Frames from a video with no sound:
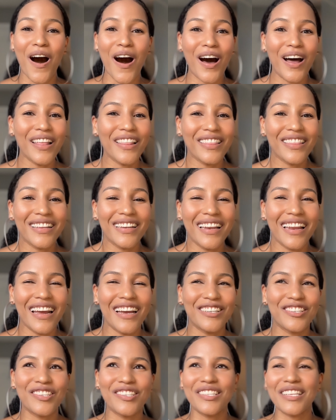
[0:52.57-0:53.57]
on the
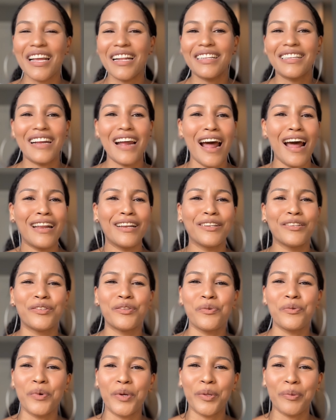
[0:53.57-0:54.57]
lashes and trying to
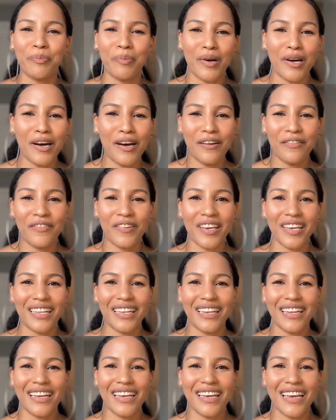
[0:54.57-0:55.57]
do it
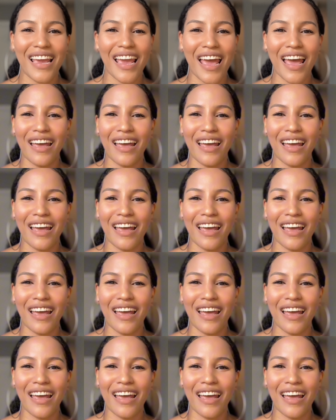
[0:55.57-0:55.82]
perfectly